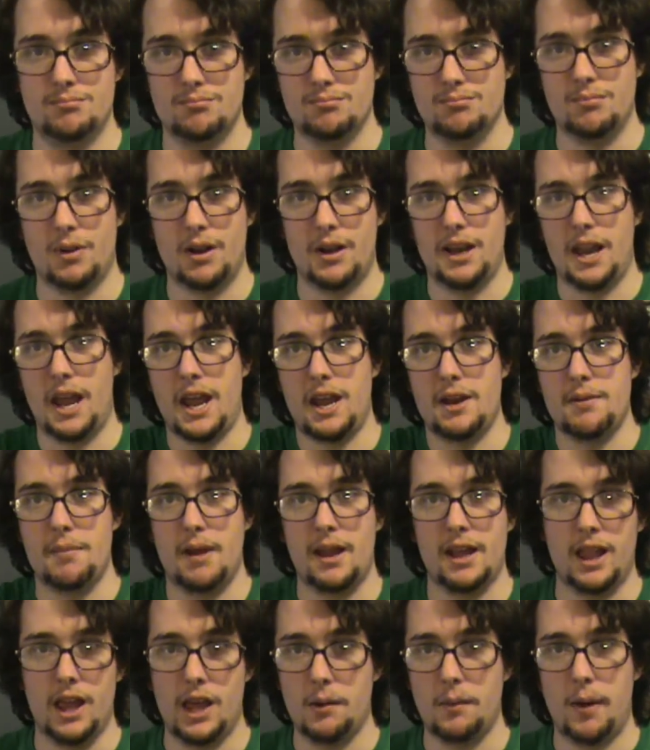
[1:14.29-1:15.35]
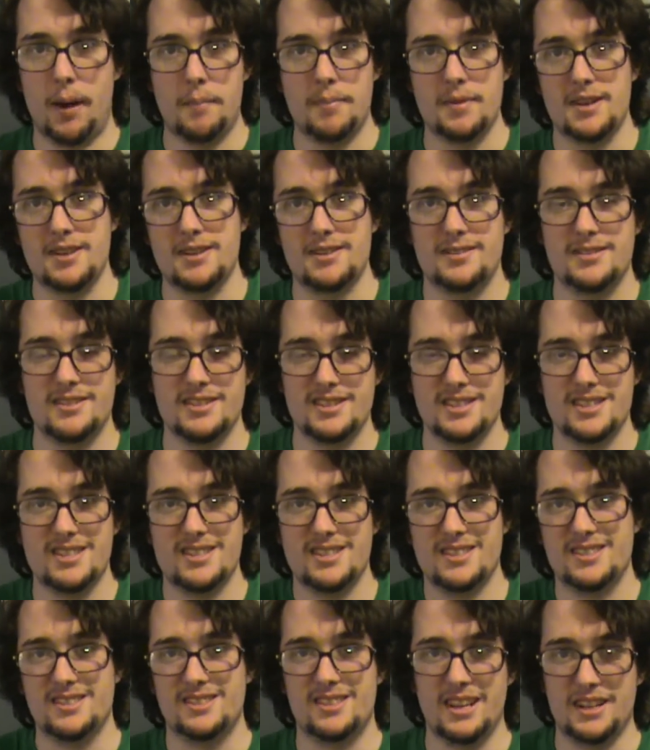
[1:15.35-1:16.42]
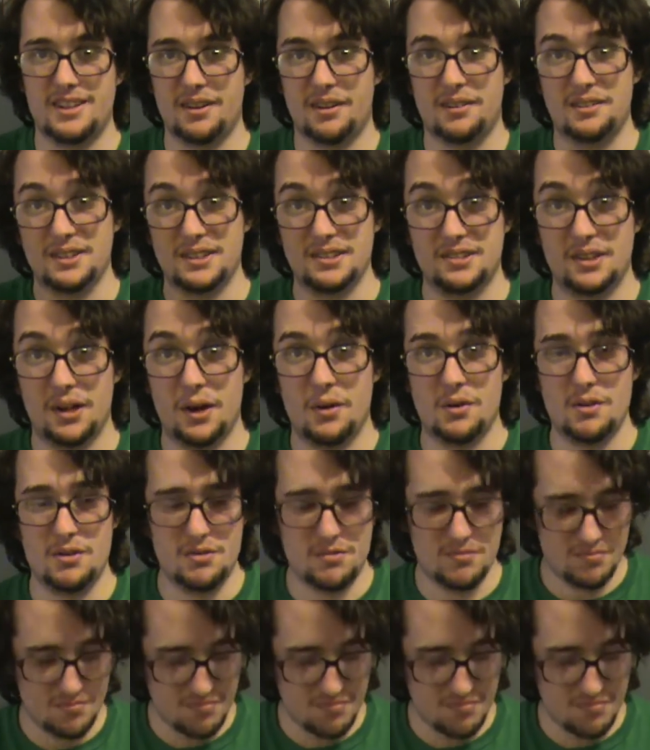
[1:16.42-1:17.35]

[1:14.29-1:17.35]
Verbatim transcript: mundane melee weapon, they turn to stone